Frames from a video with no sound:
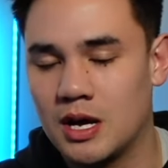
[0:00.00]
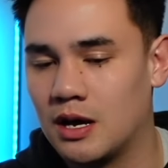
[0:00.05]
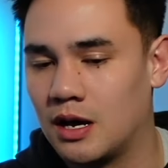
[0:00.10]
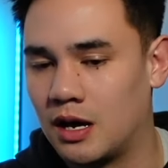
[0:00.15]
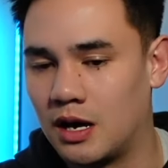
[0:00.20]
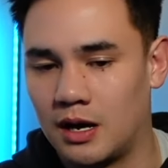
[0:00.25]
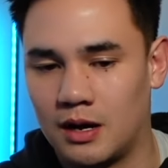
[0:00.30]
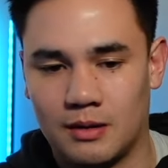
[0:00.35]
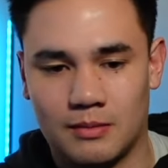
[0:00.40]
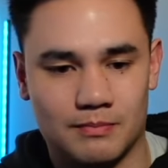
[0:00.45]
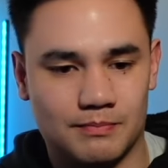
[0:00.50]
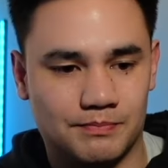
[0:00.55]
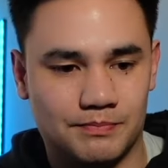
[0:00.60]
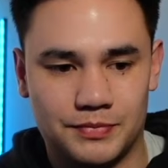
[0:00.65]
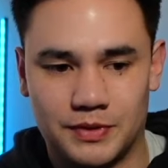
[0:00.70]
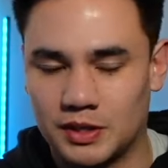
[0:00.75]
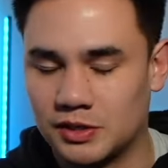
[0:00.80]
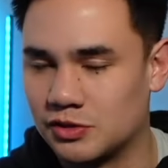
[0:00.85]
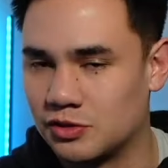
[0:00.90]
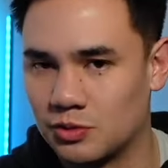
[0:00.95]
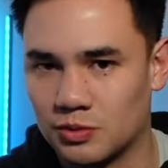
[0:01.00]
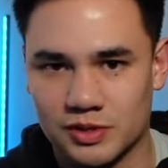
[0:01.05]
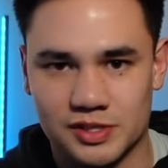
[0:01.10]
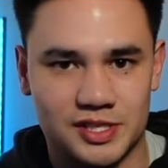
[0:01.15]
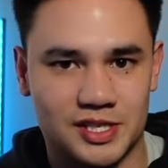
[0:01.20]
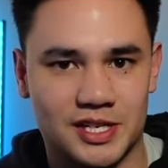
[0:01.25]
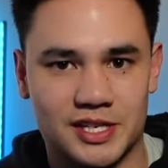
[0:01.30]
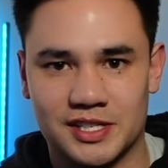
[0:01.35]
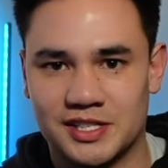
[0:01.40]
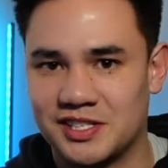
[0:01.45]
um, there's the
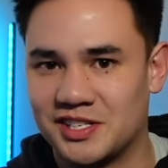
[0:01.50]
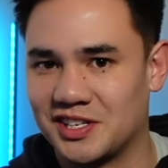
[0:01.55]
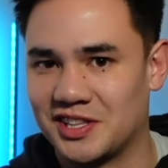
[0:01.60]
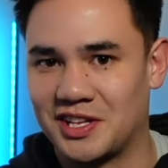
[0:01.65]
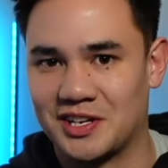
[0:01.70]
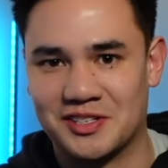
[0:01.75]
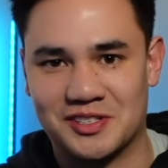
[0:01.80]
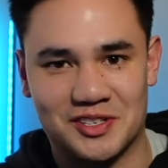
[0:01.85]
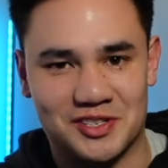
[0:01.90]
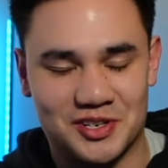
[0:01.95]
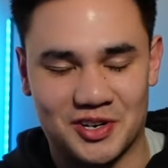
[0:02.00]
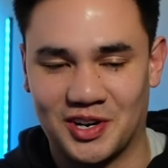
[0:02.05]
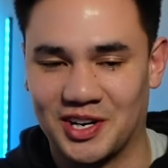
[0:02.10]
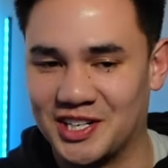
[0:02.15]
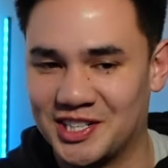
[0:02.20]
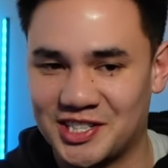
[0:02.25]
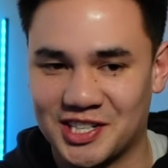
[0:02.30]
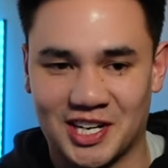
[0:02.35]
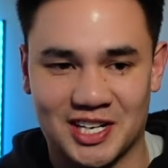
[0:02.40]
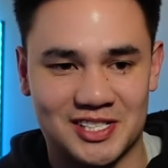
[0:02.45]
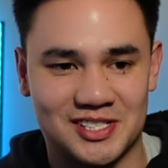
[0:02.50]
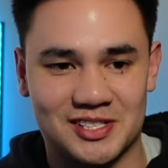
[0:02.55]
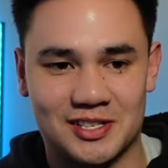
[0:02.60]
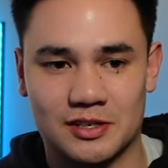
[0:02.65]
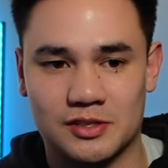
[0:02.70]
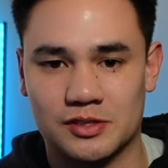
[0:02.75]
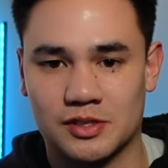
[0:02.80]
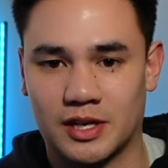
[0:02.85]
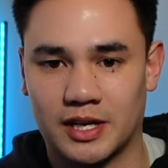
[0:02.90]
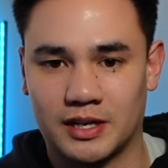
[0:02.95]
receipts, there's the screenshots,
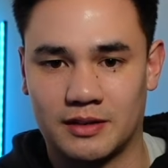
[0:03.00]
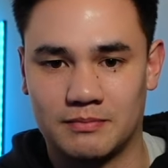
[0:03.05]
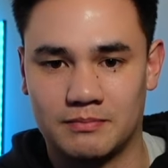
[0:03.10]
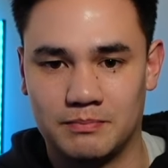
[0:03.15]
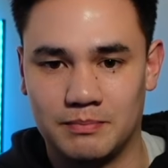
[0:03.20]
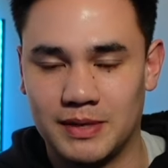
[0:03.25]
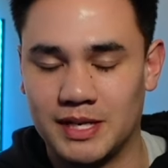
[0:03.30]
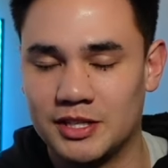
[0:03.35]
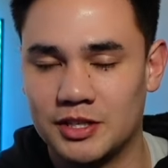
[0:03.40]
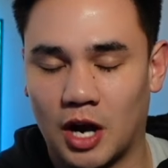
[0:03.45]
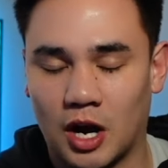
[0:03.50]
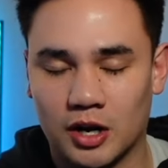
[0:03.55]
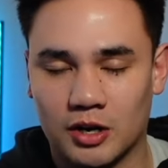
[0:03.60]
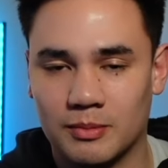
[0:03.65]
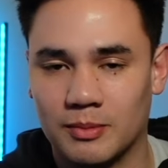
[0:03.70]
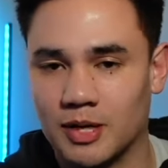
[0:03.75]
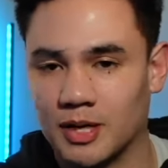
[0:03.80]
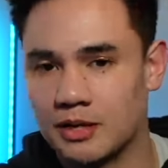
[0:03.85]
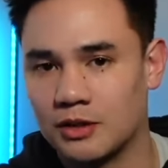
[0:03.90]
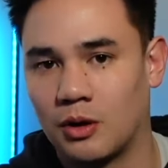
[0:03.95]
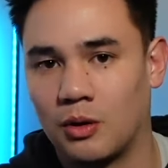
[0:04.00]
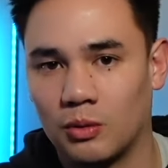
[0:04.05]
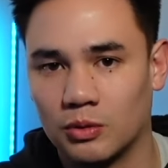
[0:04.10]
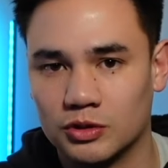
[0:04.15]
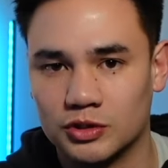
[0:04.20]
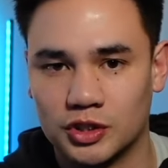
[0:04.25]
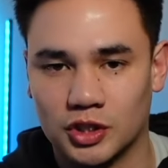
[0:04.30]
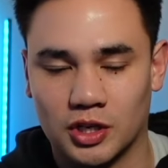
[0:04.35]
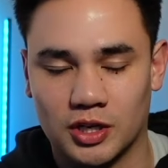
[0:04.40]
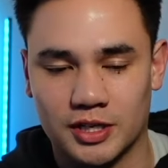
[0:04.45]
there's like me documenting the whole
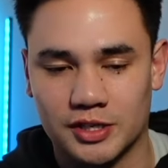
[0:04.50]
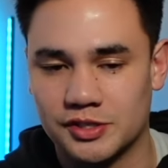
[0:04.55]
journey.